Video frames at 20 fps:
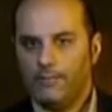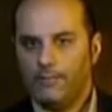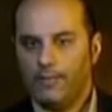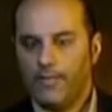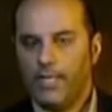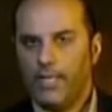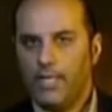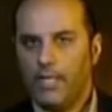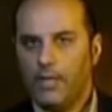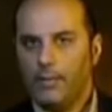
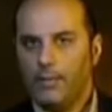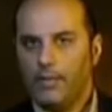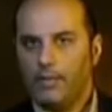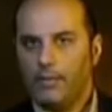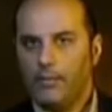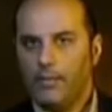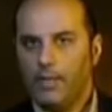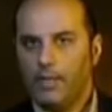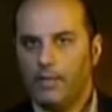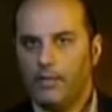leading up into
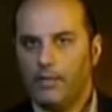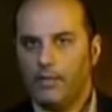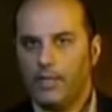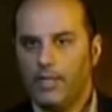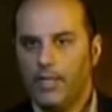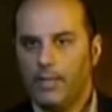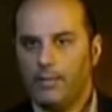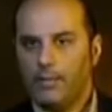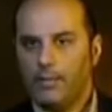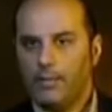modern
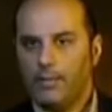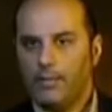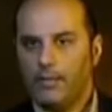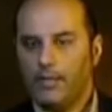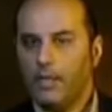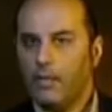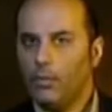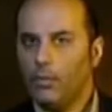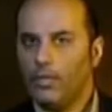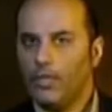times.
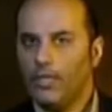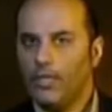Which